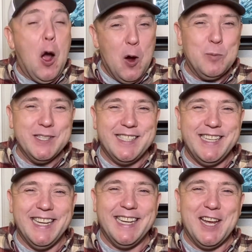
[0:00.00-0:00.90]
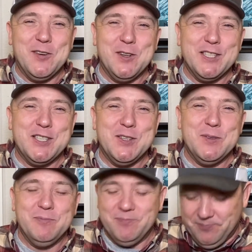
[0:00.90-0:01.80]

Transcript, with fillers: hope to see you again real soon.